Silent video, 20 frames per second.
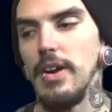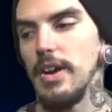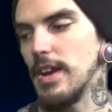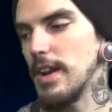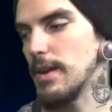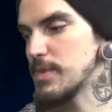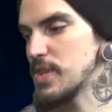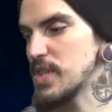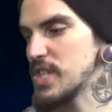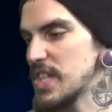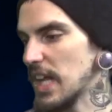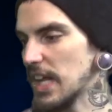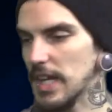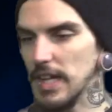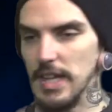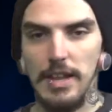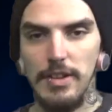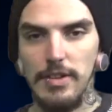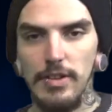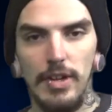and I'm just thinking
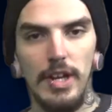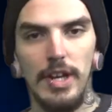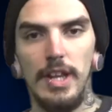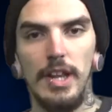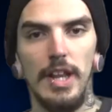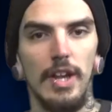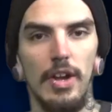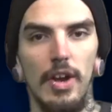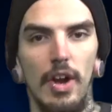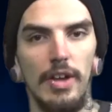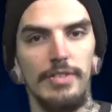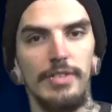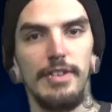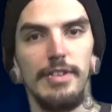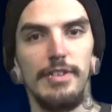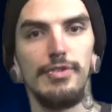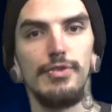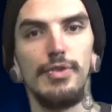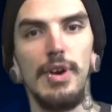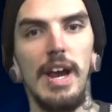that they're gonna like cause a
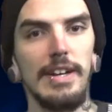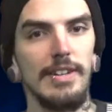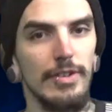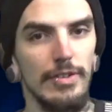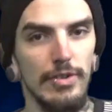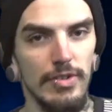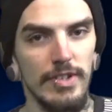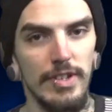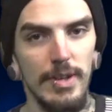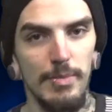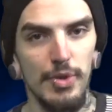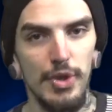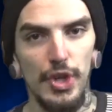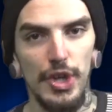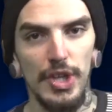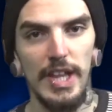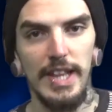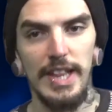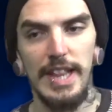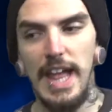distraction or some shit
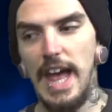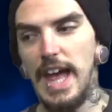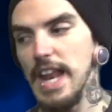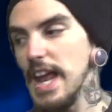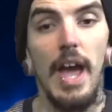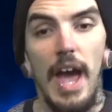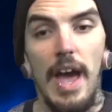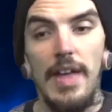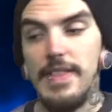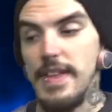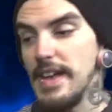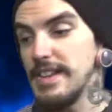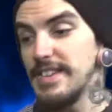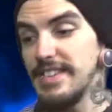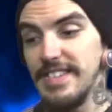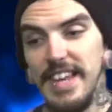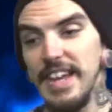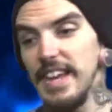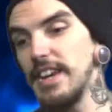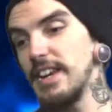like that. And then
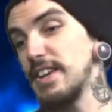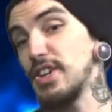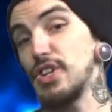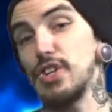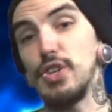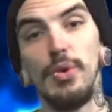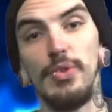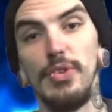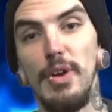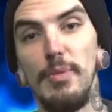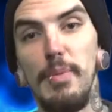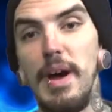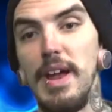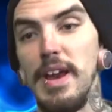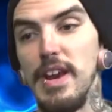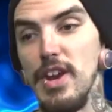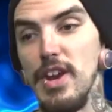Sanity shows up out of